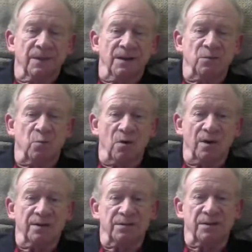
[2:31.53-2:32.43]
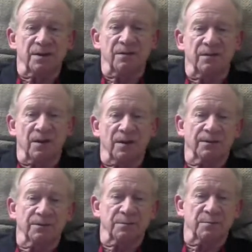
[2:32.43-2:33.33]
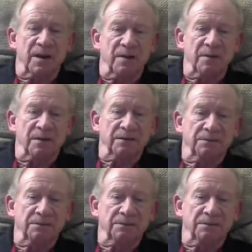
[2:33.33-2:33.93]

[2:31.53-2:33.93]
He's one of the city fathers, maybe.